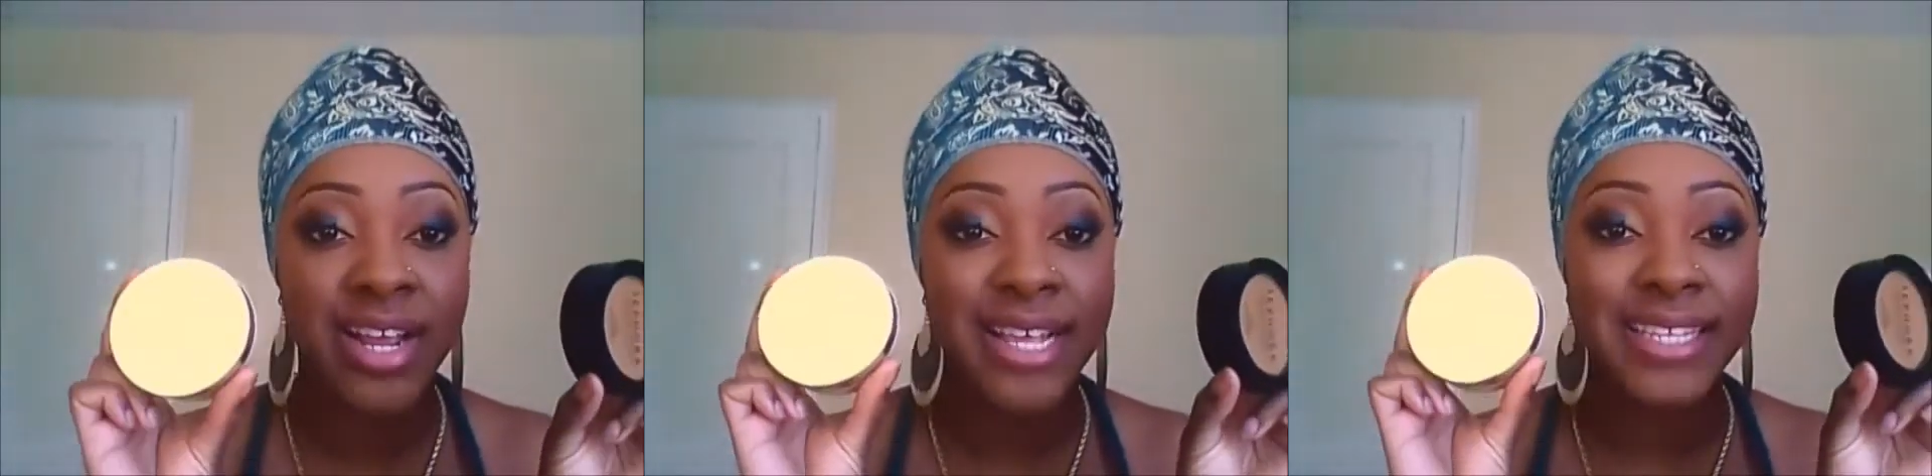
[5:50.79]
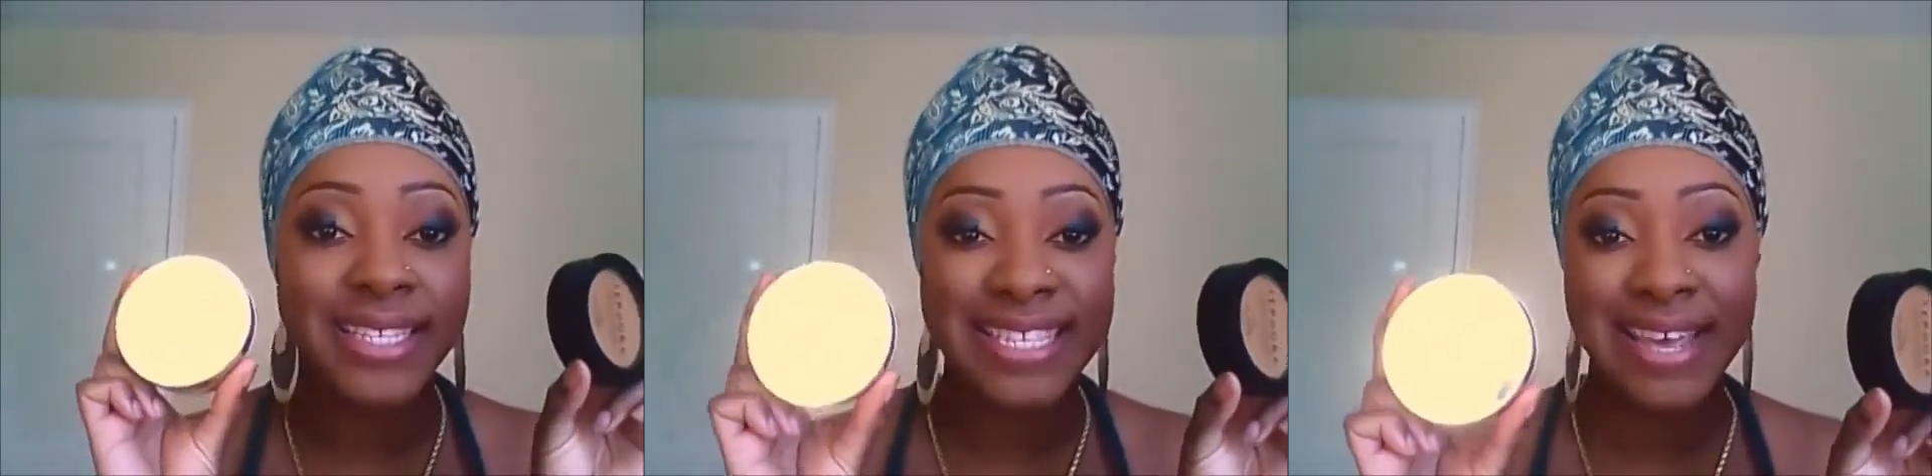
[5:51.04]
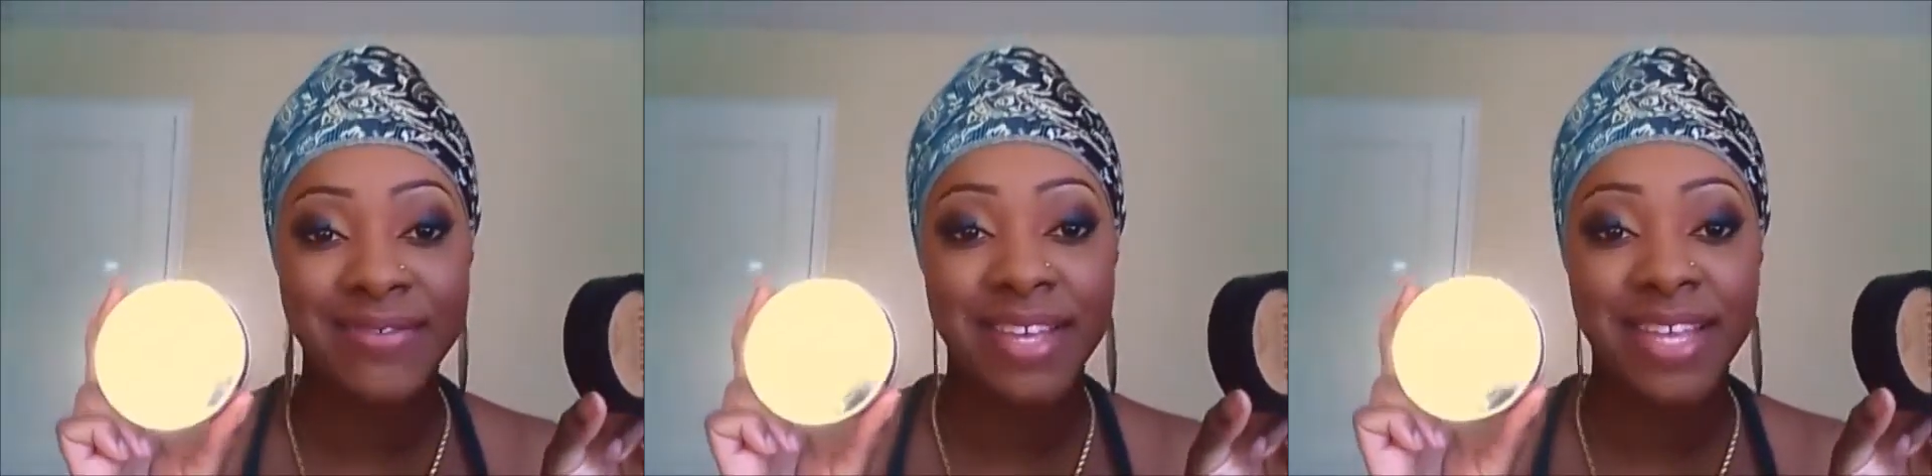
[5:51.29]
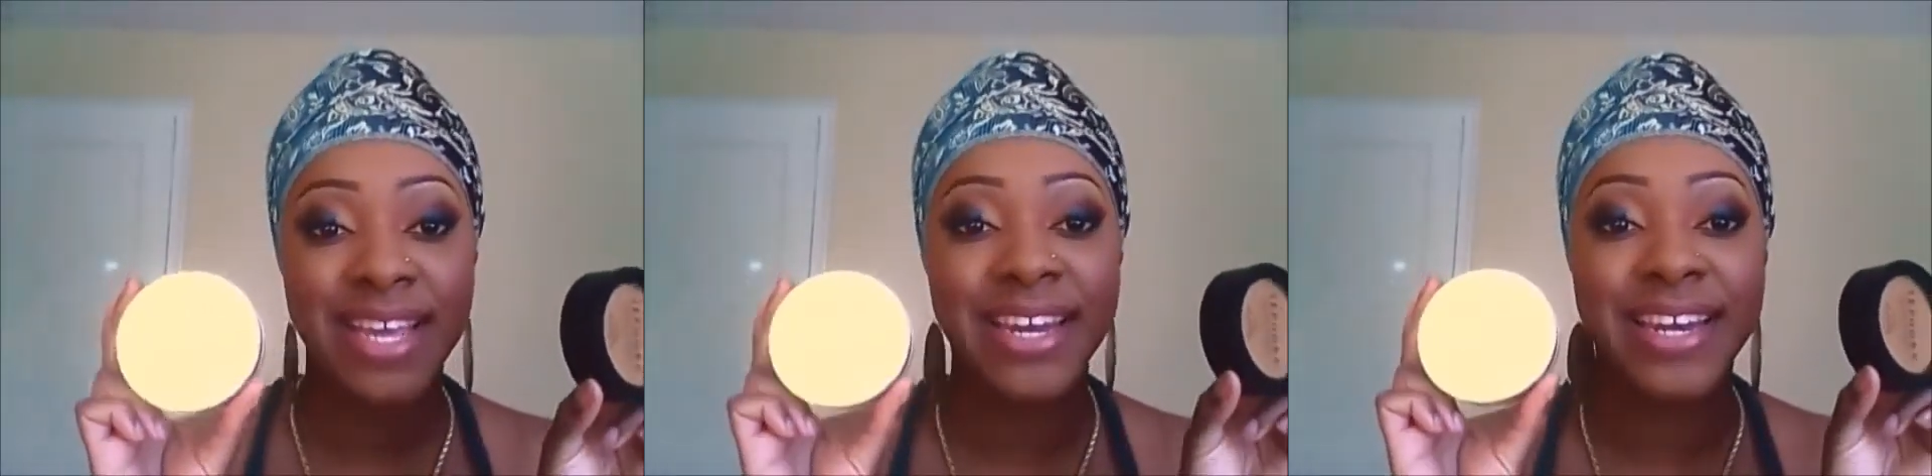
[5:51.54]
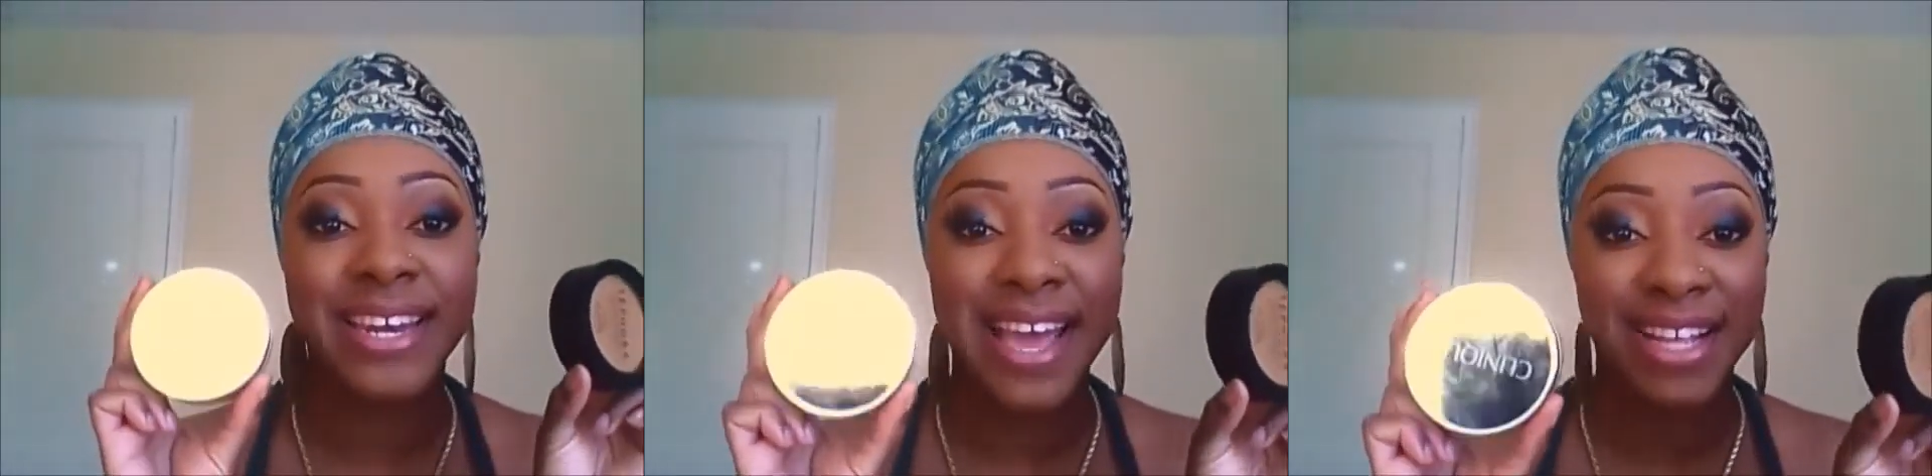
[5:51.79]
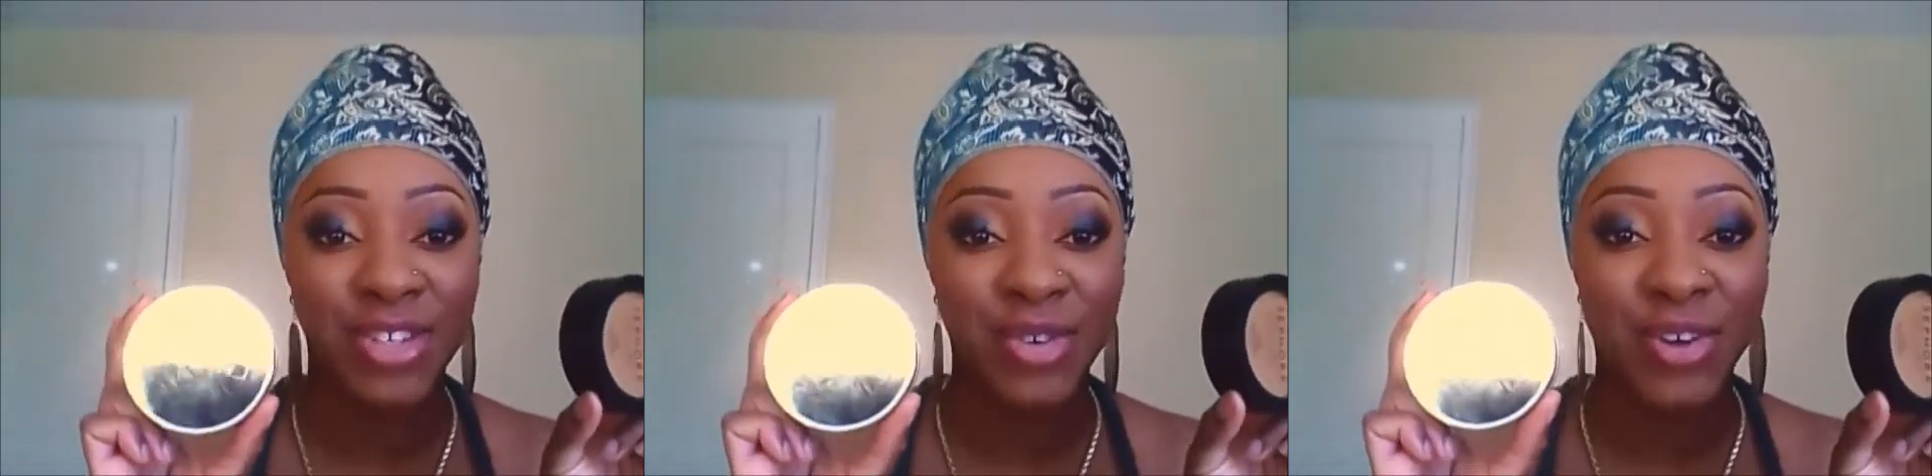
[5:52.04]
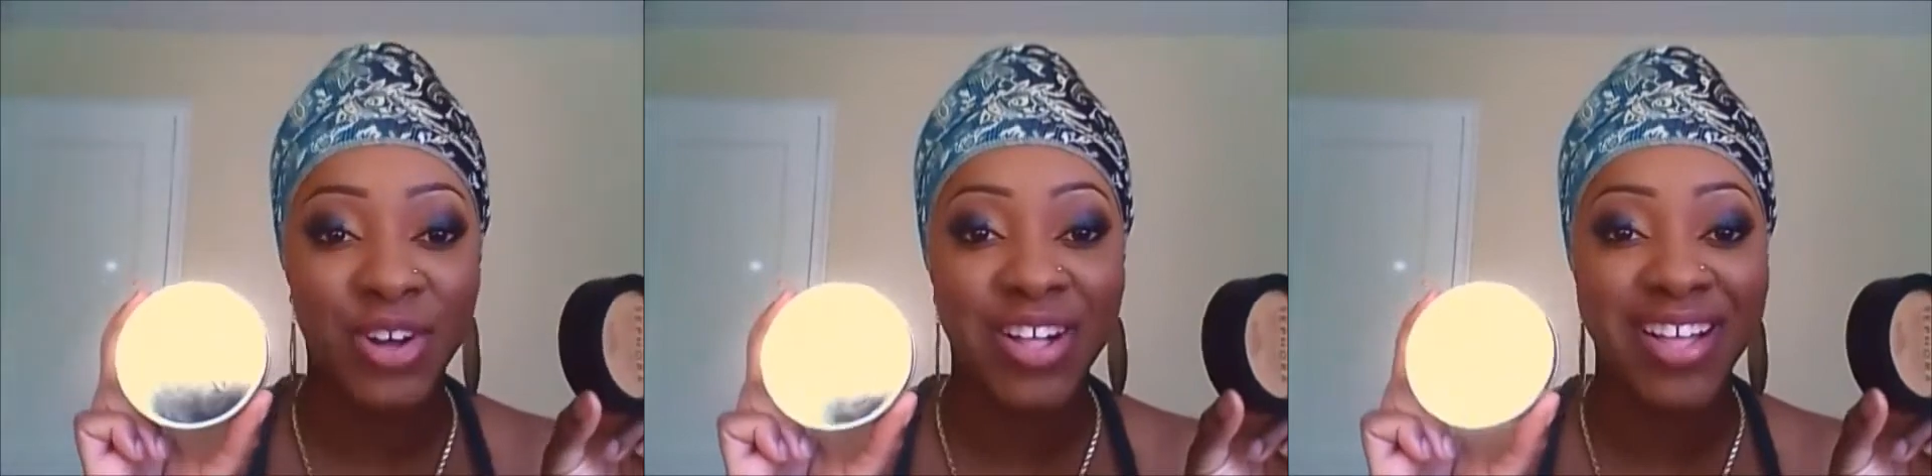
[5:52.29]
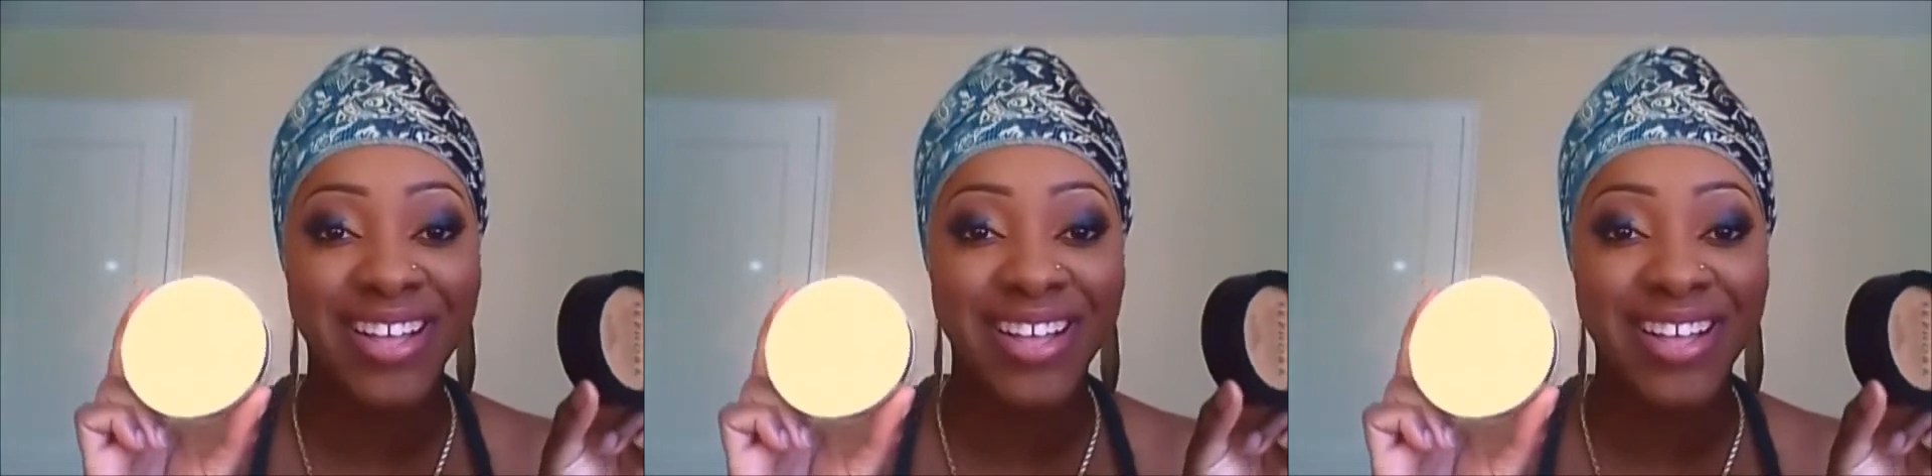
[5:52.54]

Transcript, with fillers: 7 Natural.